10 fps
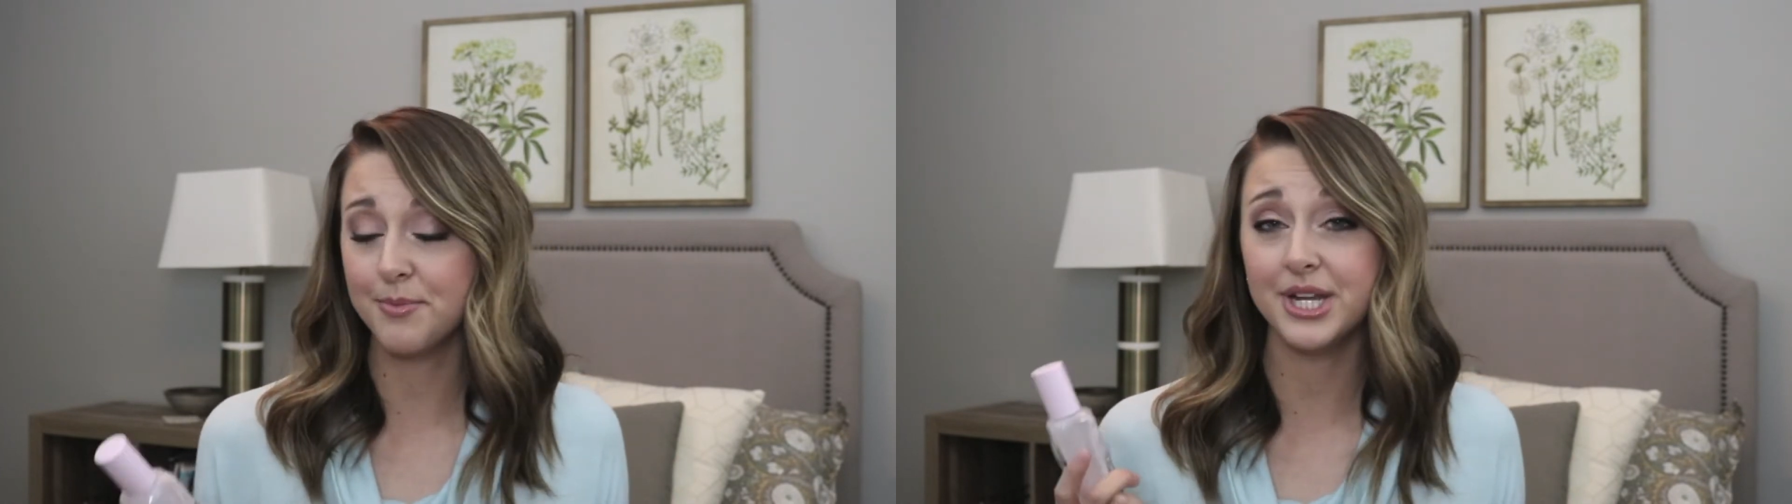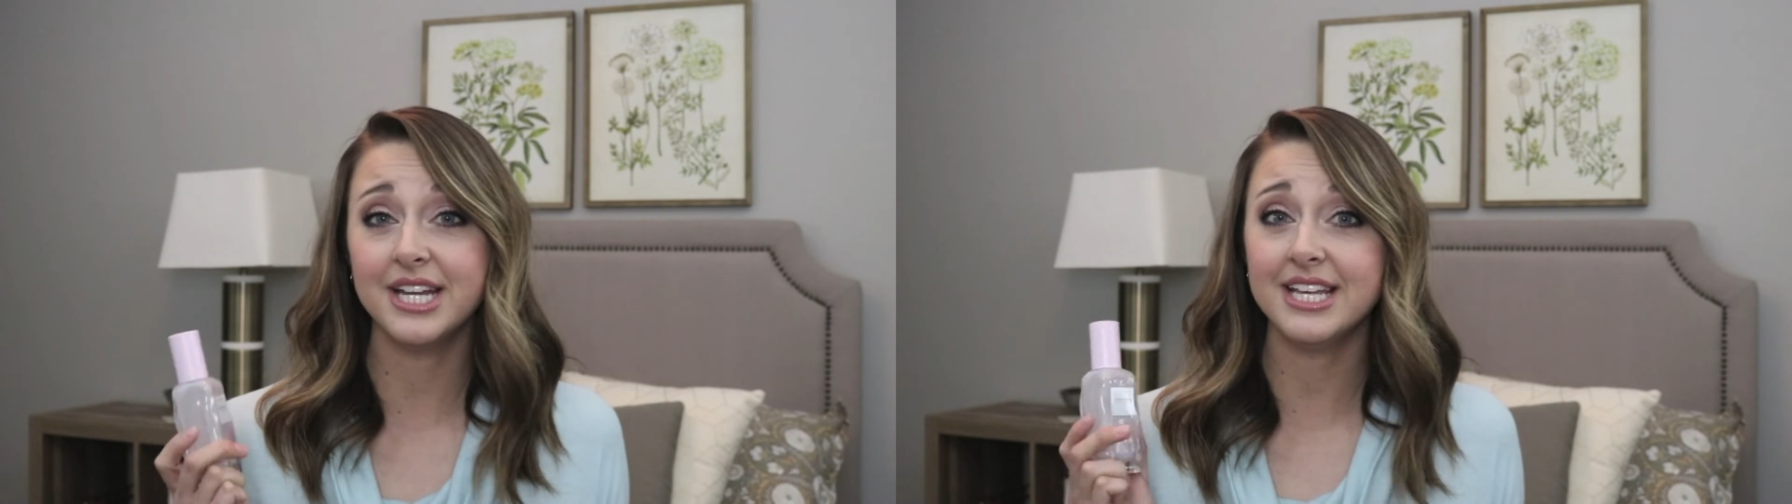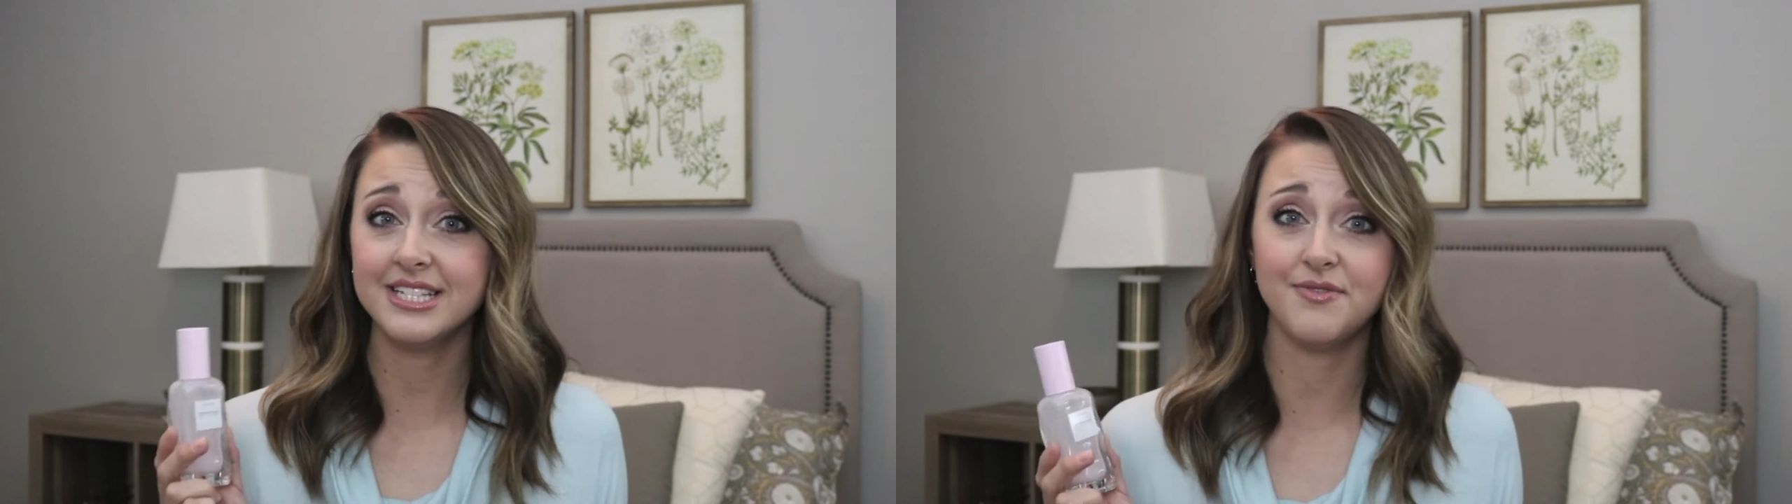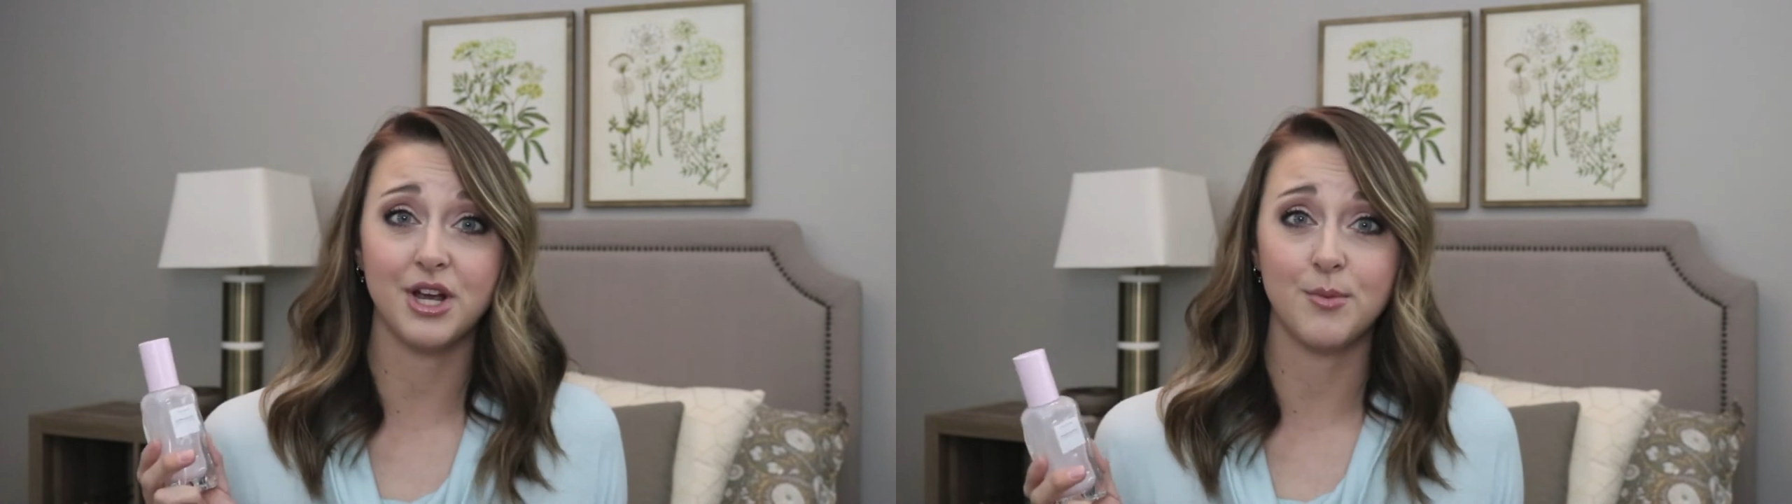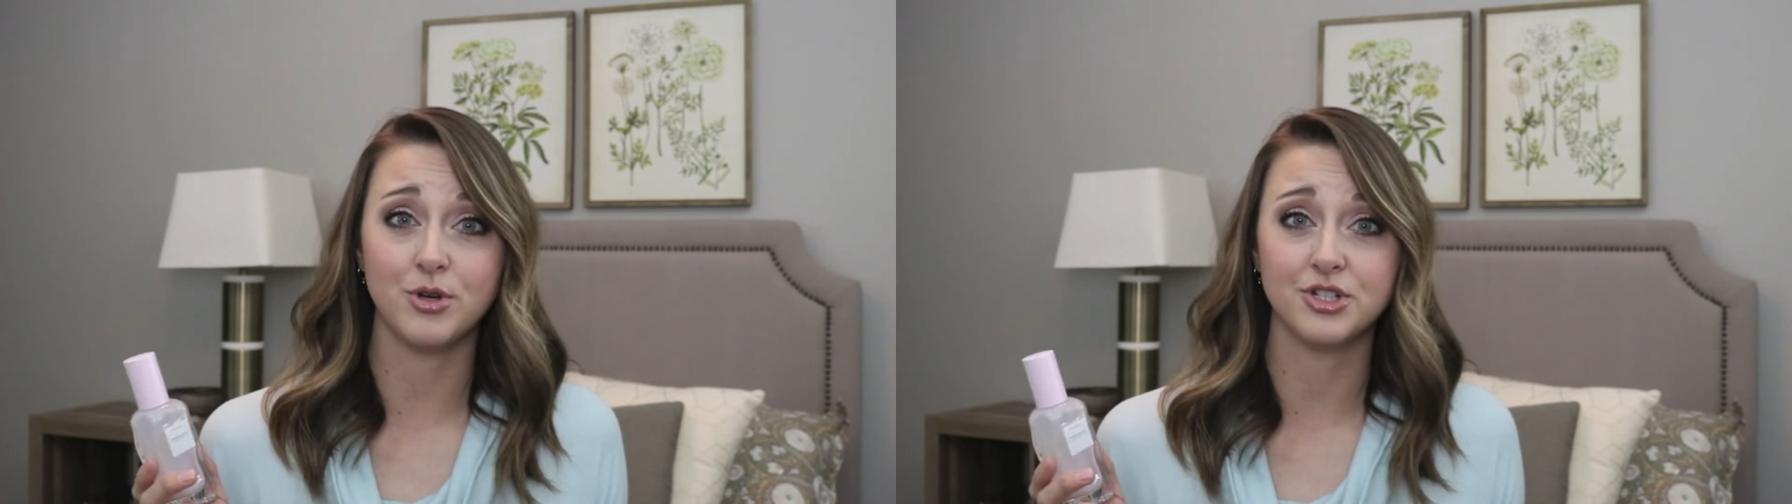but it is
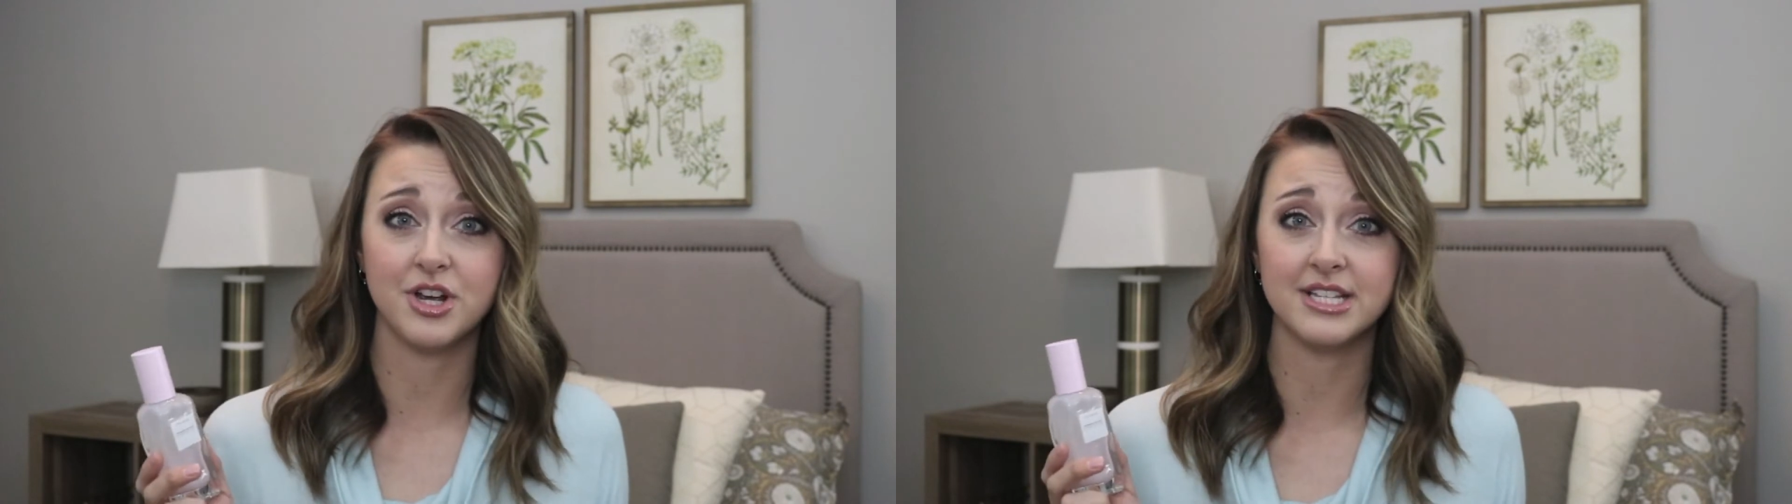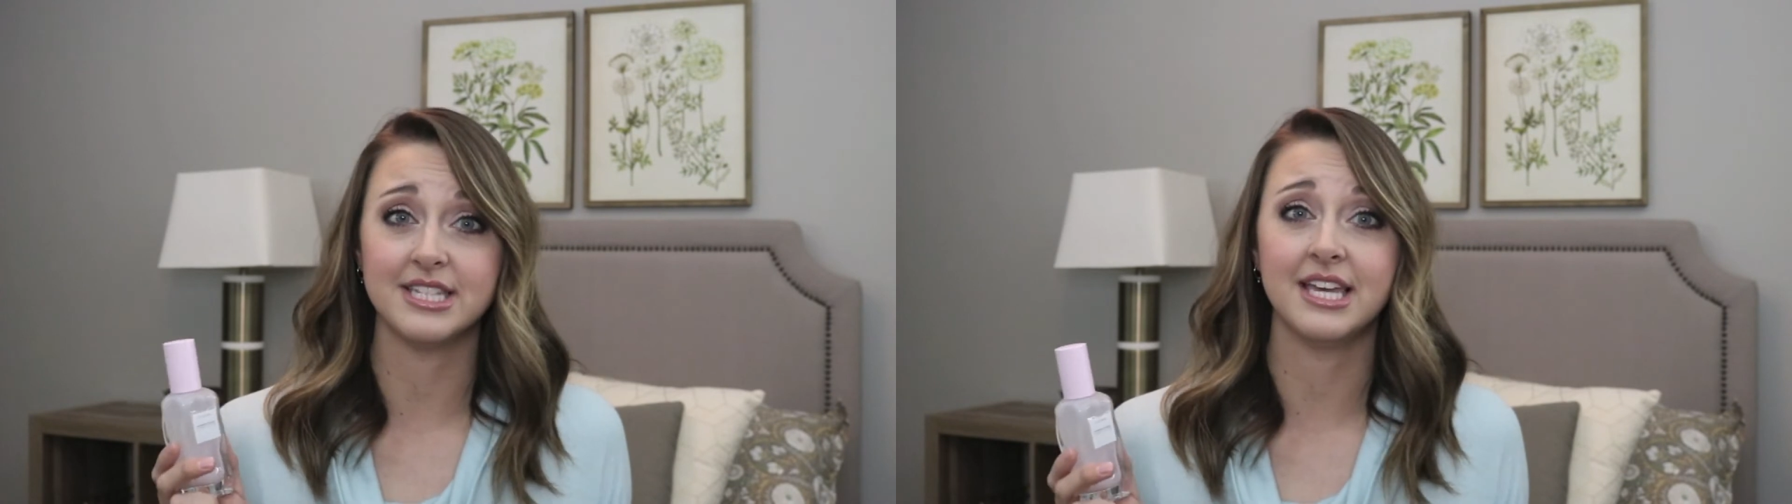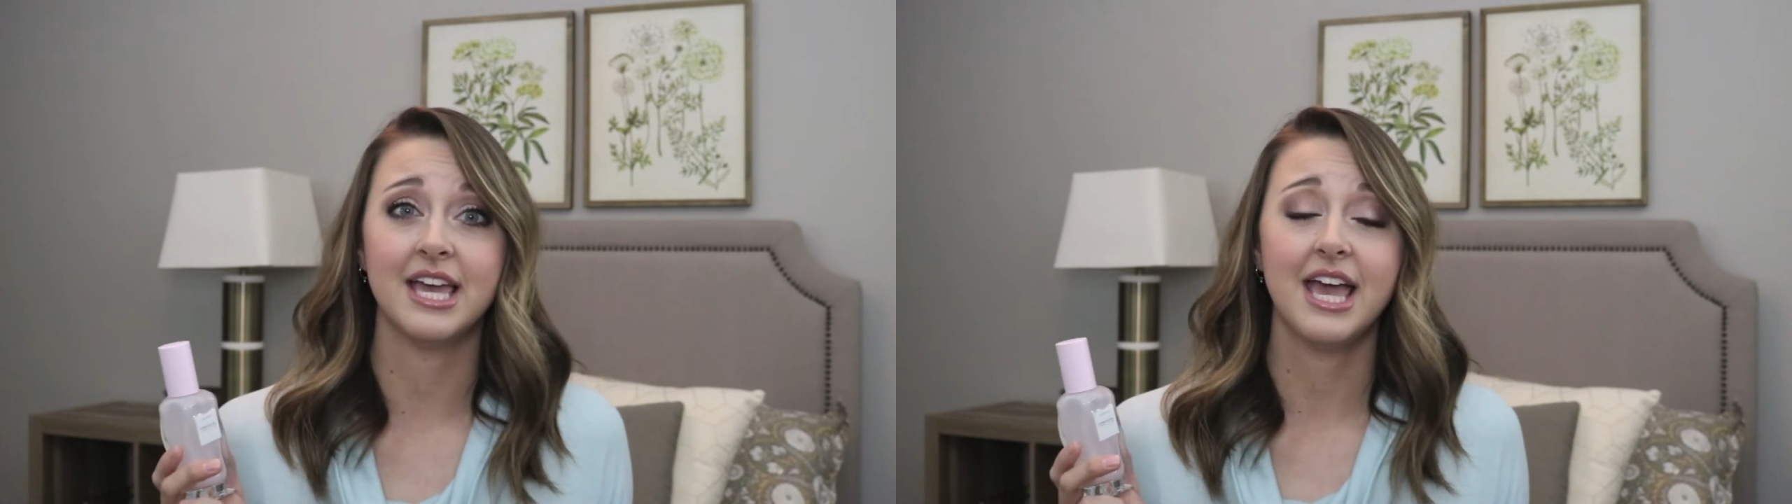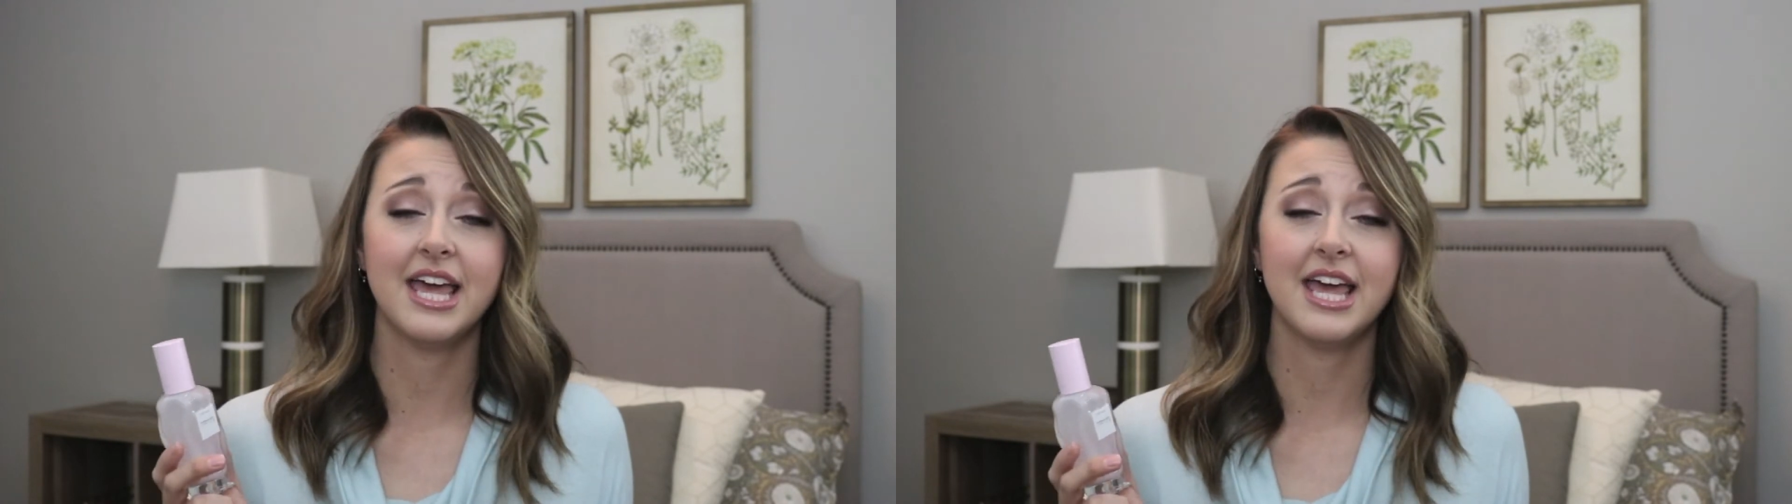very moisturizing